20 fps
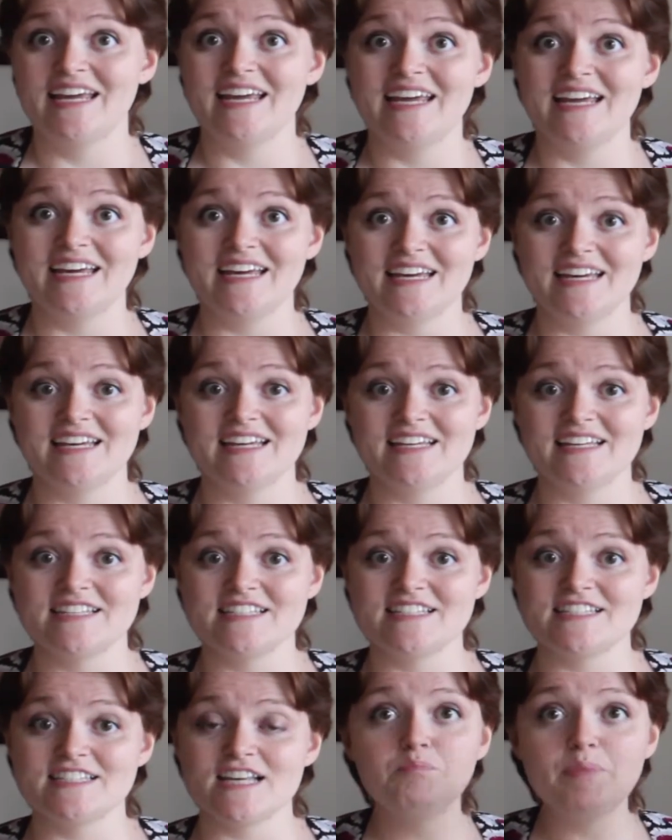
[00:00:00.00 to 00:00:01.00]

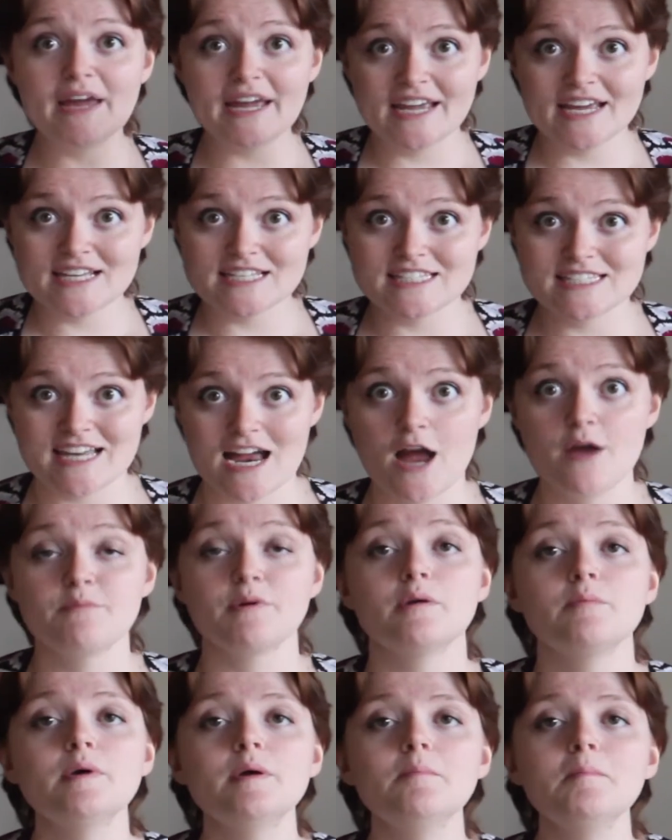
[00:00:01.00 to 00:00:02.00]
is biggest time
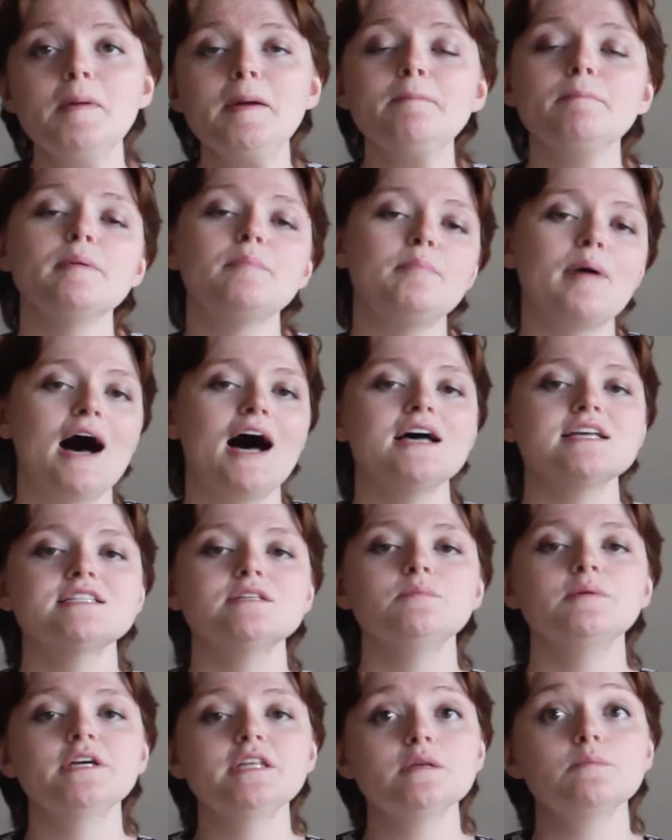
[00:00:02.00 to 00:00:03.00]
commitment, but
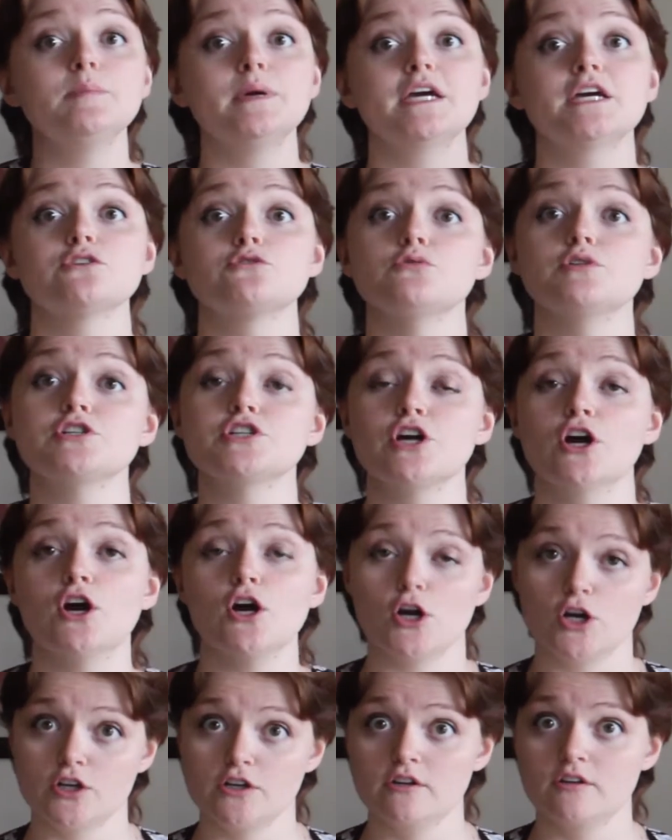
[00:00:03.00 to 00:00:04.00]
possibly the biggest
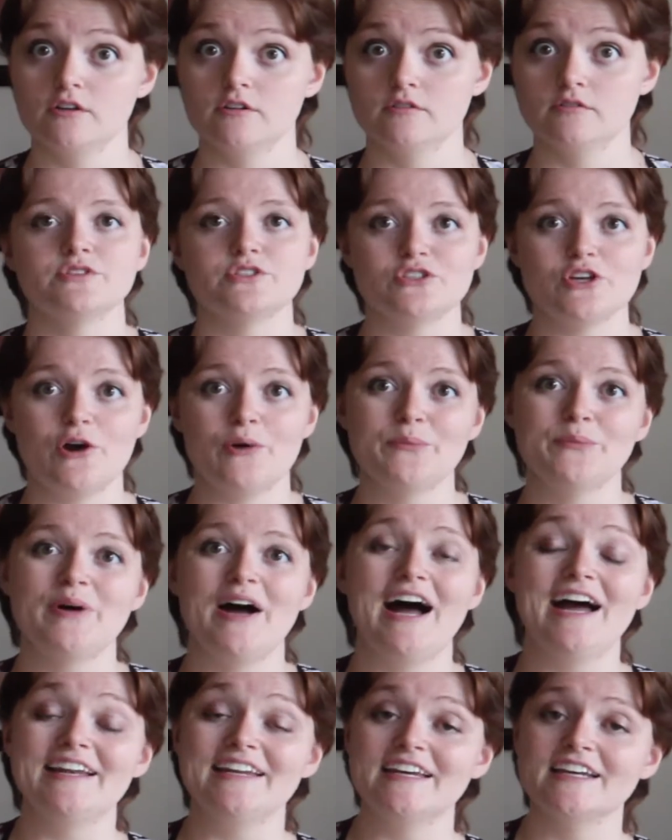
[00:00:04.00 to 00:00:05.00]
return. So
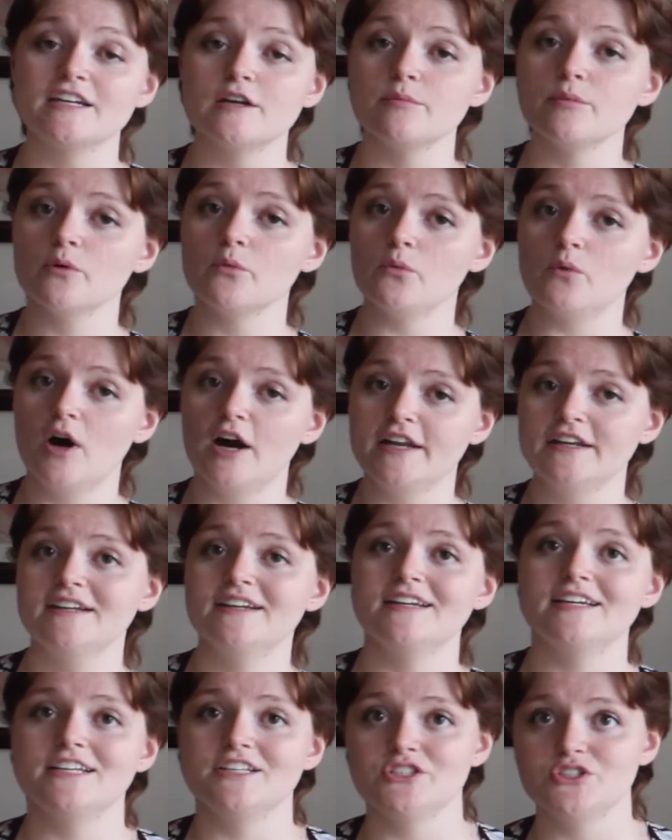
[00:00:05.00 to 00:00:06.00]
idea number
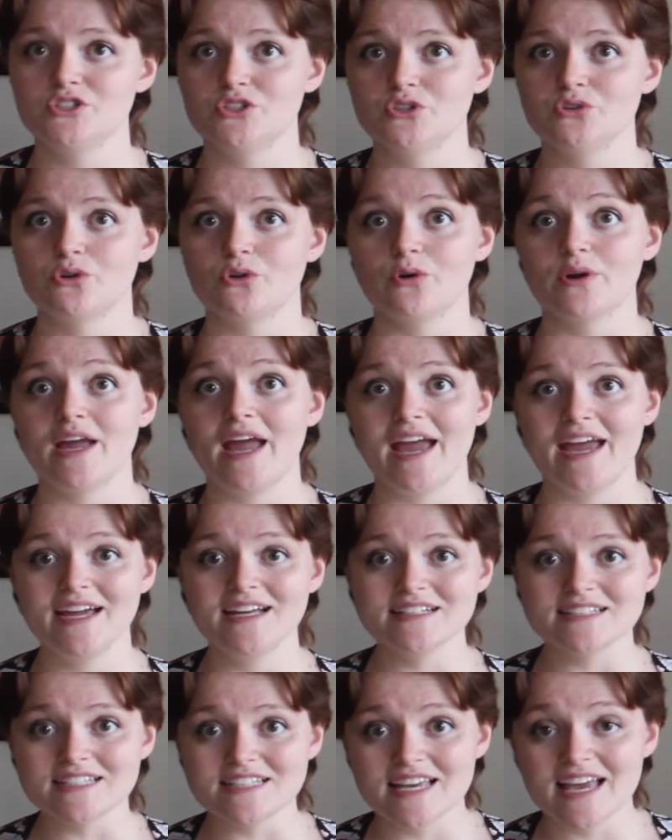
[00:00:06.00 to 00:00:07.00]
1 is to
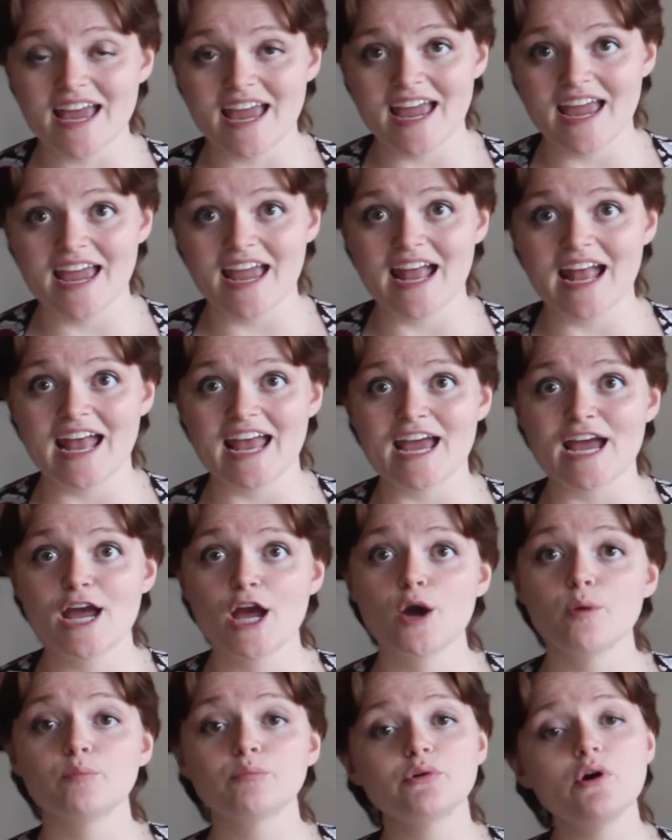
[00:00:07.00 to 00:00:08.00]
create a
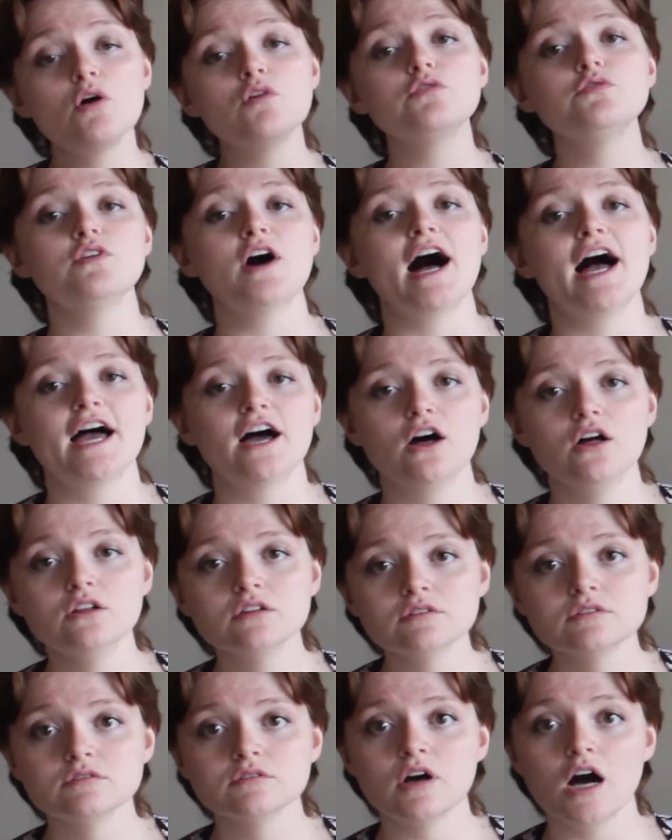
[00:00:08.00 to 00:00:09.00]

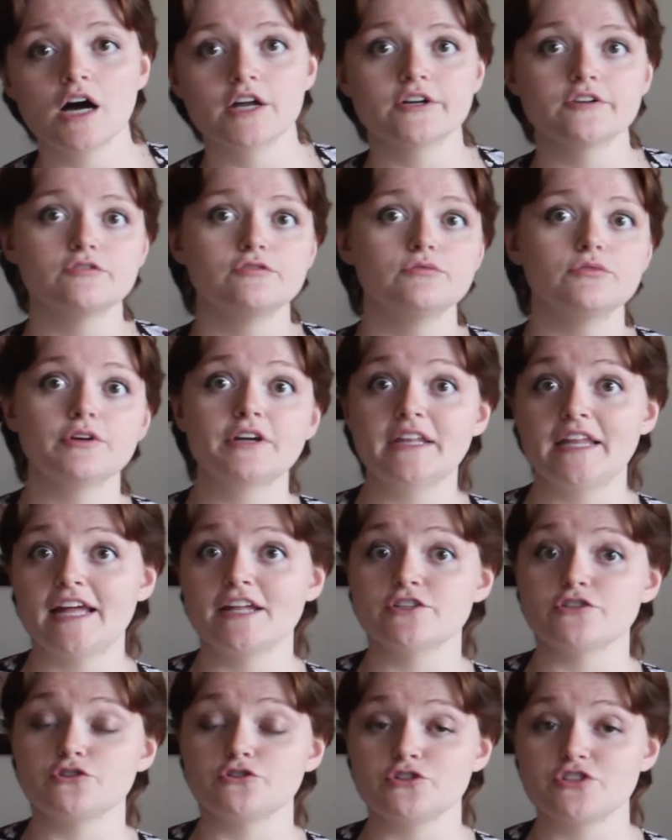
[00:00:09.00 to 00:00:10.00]
profile on a
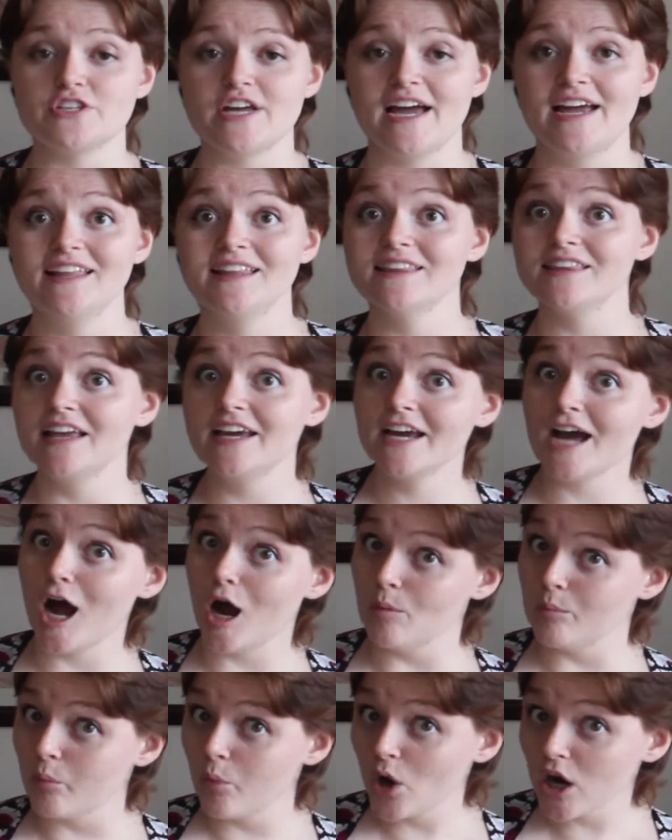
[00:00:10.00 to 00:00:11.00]
freelancer site like
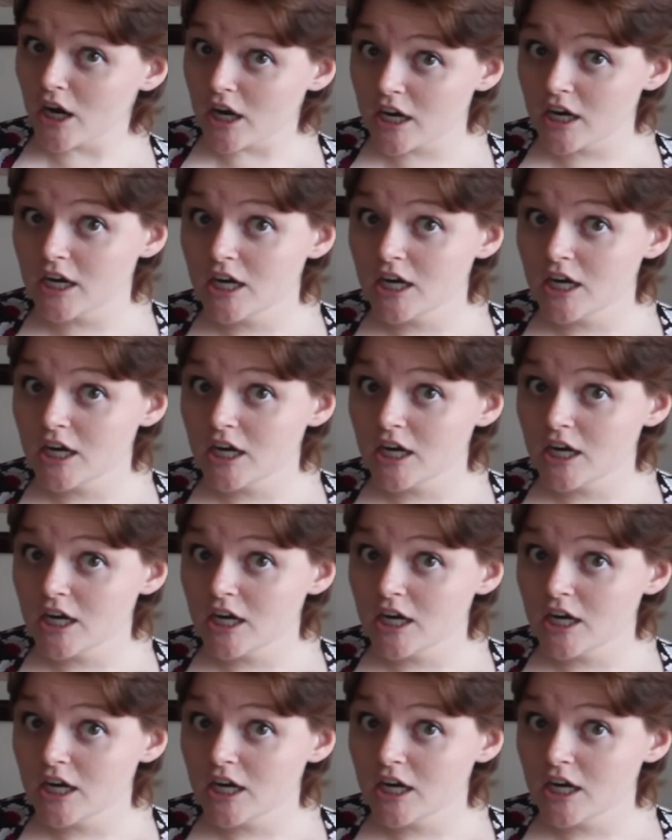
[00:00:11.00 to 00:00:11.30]
Upwork.